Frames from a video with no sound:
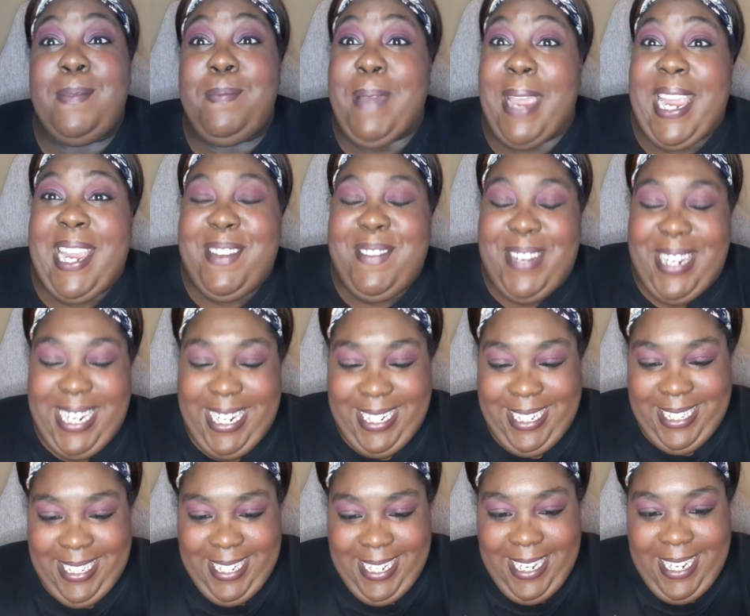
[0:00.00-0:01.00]
Baby.
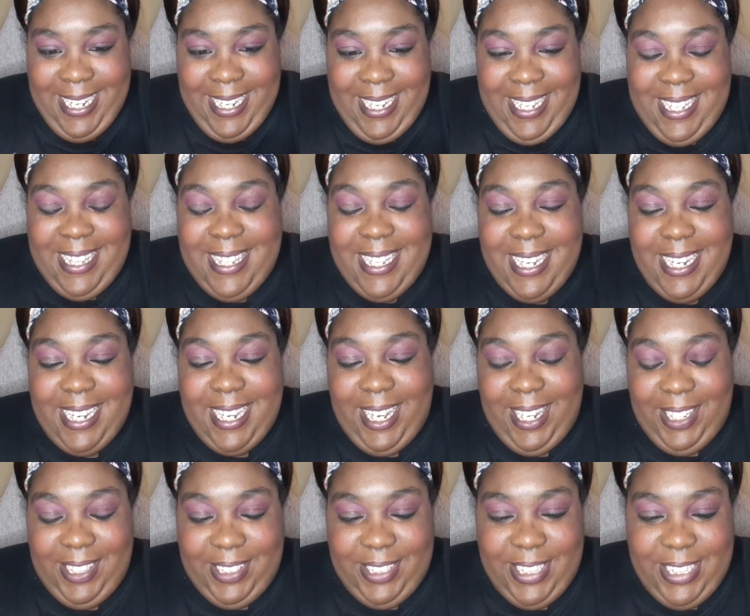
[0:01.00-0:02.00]
The
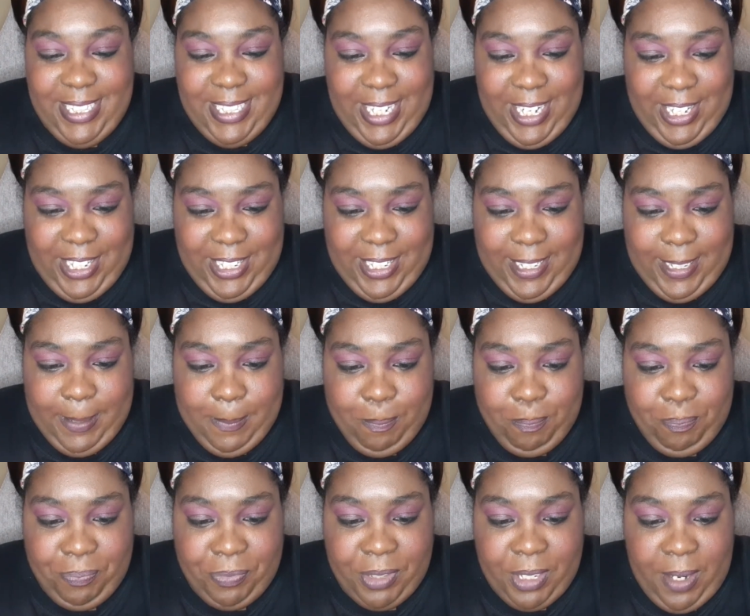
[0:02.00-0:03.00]
colors are
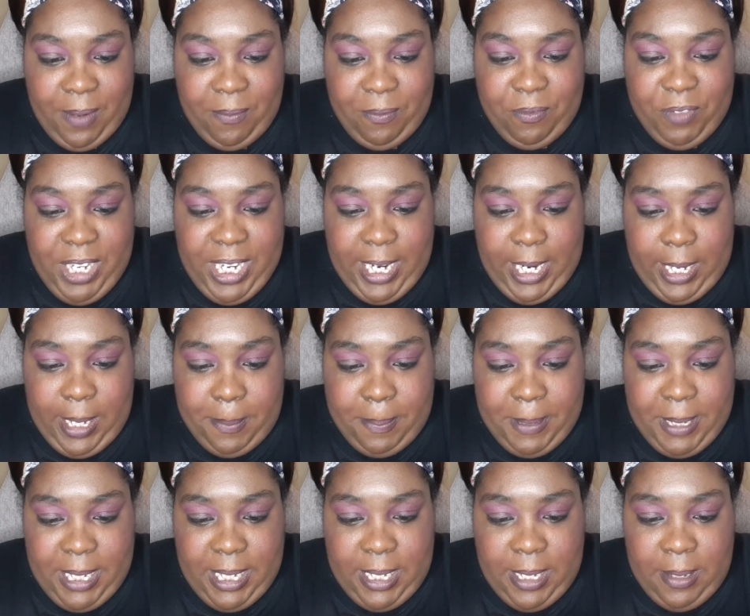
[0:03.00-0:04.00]

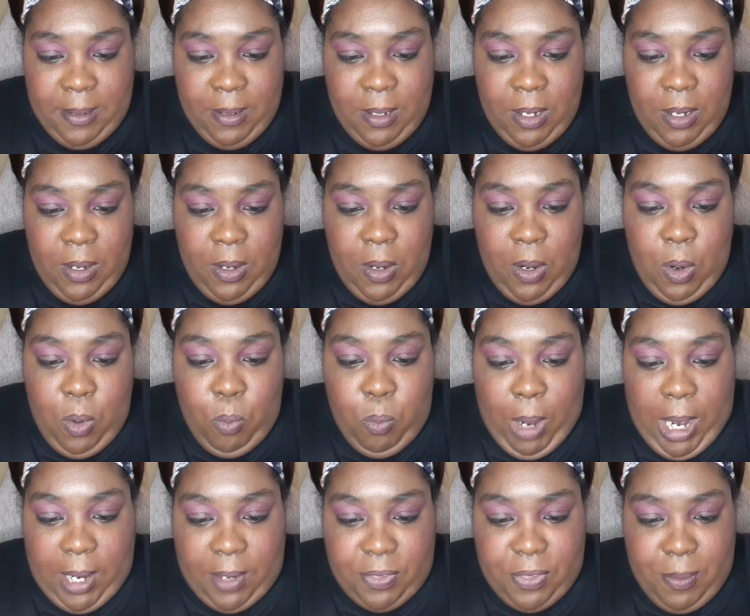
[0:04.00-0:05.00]
VIP,
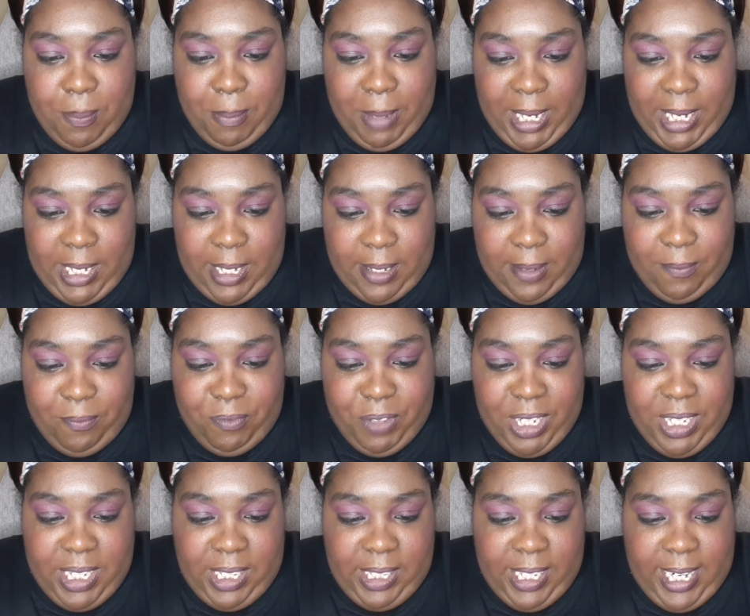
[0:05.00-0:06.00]
Rock the Mic,
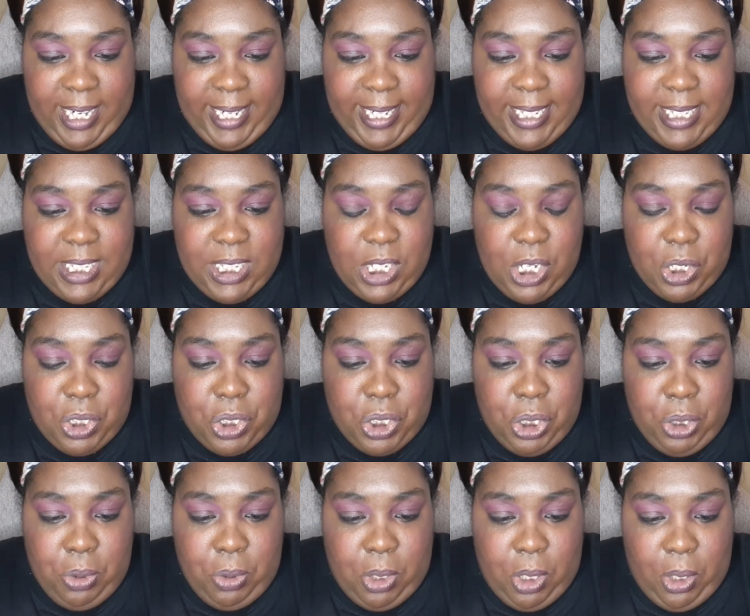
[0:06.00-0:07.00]
Vanilla Ice,
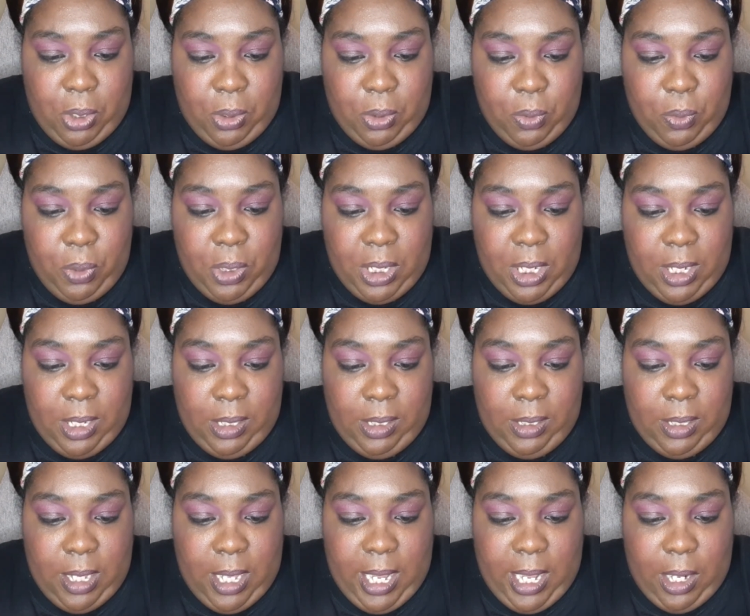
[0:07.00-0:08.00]
Too Cold,
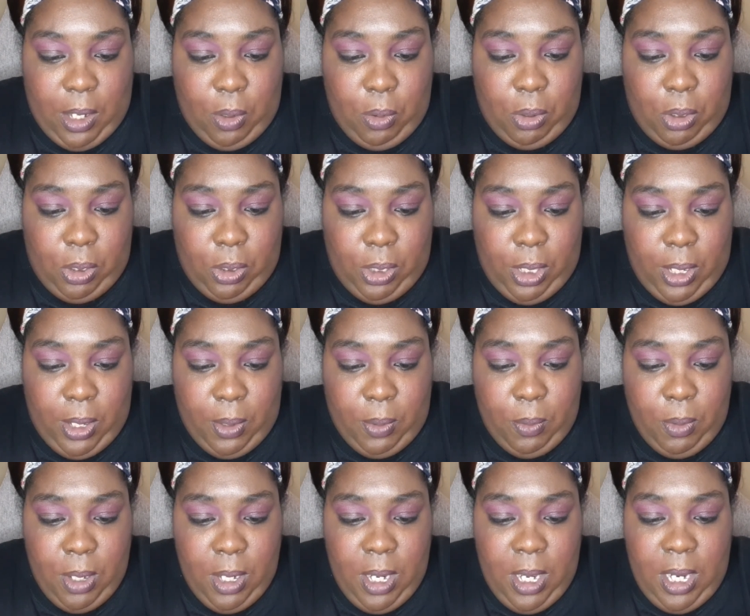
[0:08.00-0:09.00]
I'll
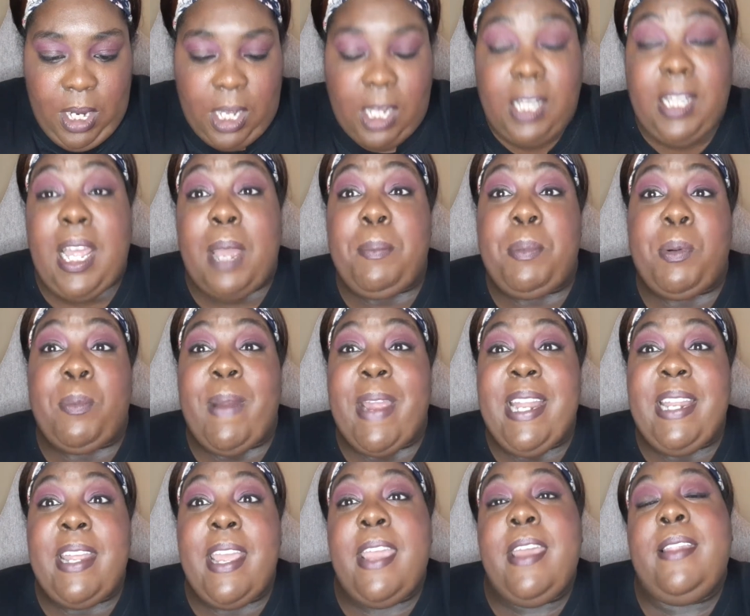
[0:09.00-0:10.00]
Glow,
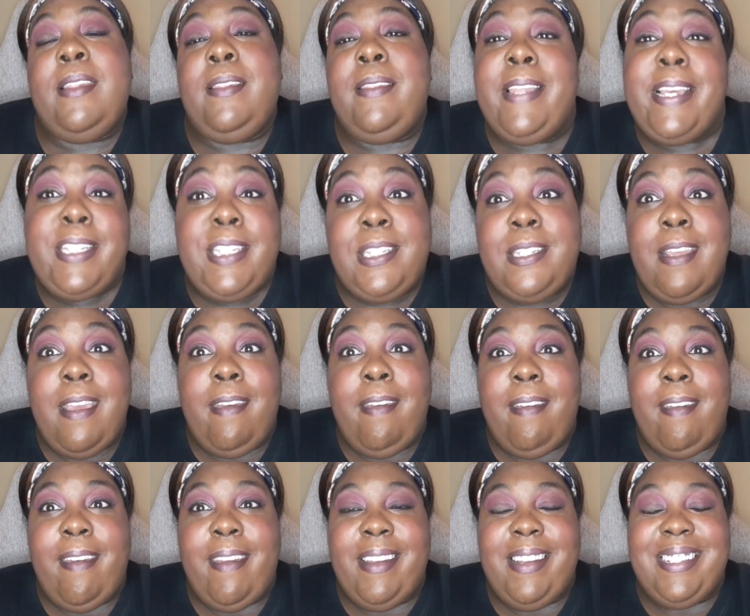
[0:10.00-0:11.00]
Collaborate, and
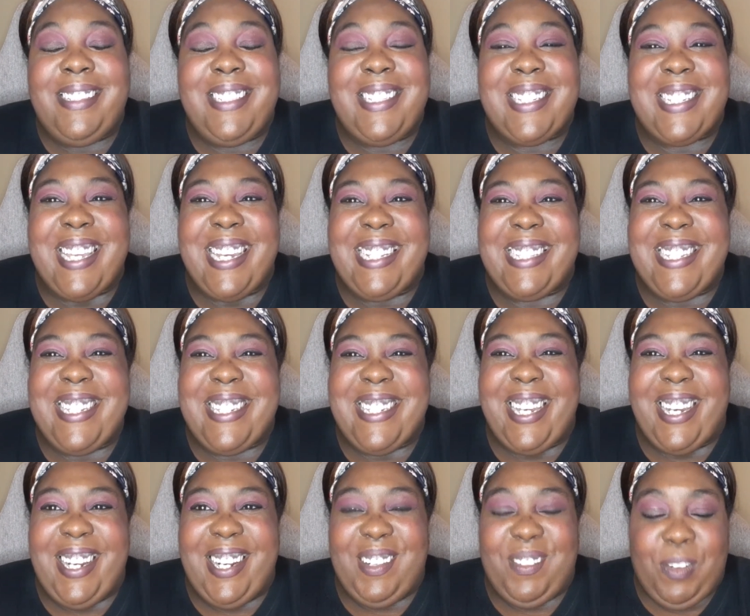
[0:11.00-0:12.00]
Listen. Just like the
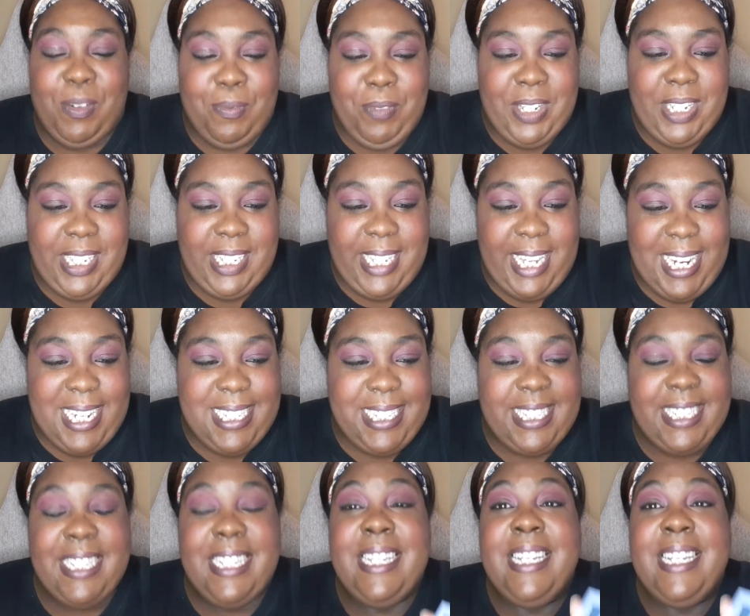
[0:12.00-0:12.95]
song from Vanilla Ice.